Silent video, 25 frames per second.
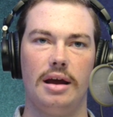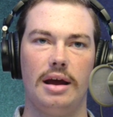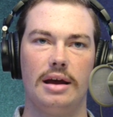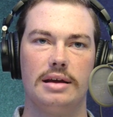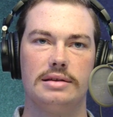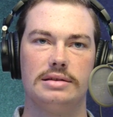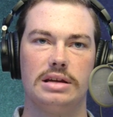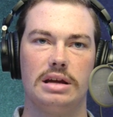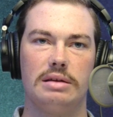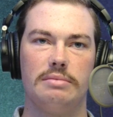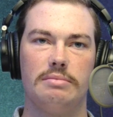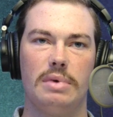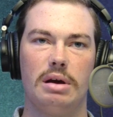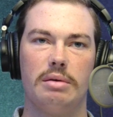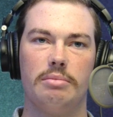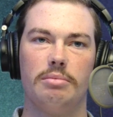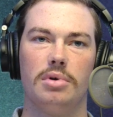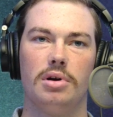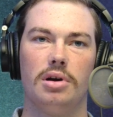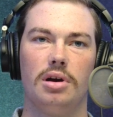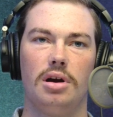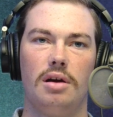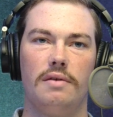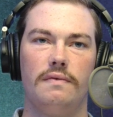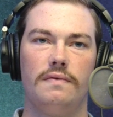as a
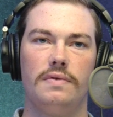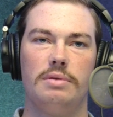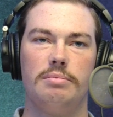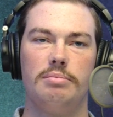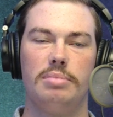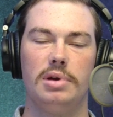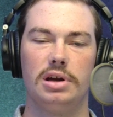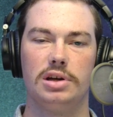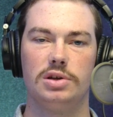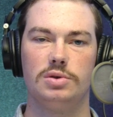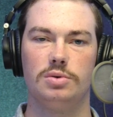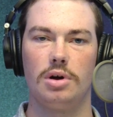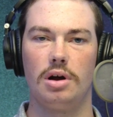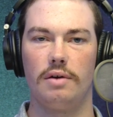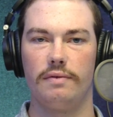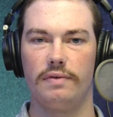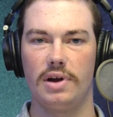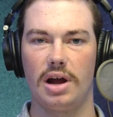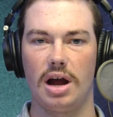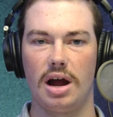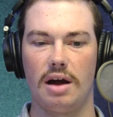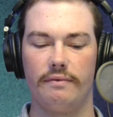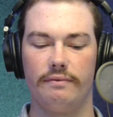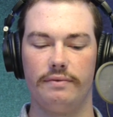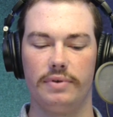member of the Big 12
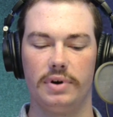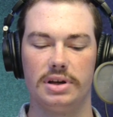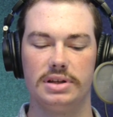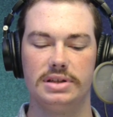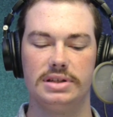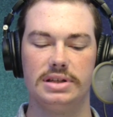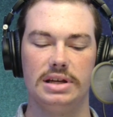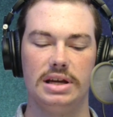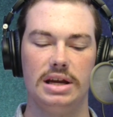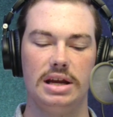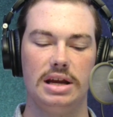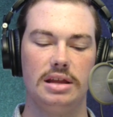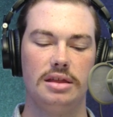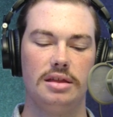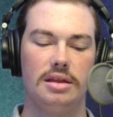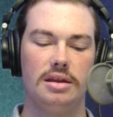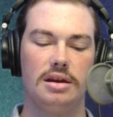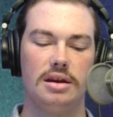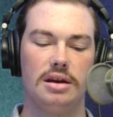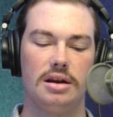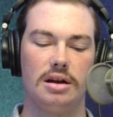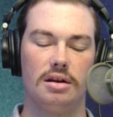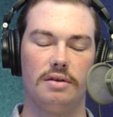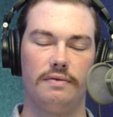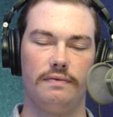Conference in the
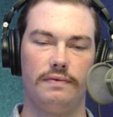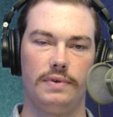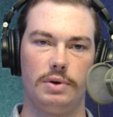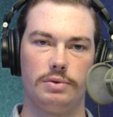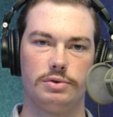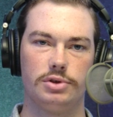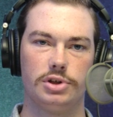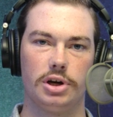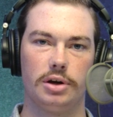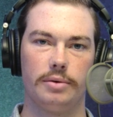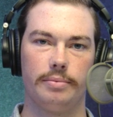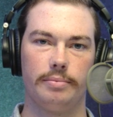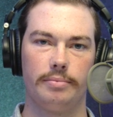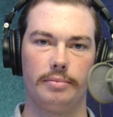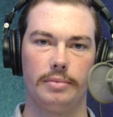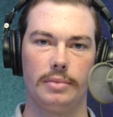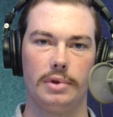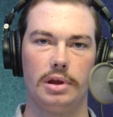near future.